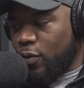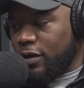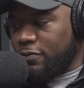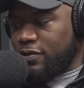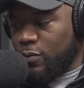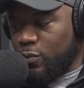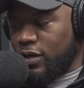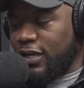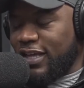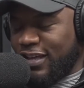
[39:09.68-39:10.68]
when
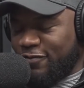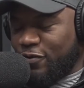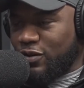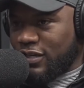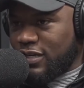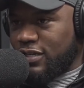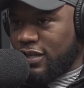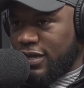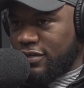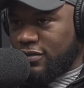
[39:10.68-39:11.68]
someone first gets their
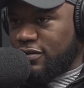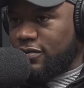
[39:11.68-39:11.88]
license,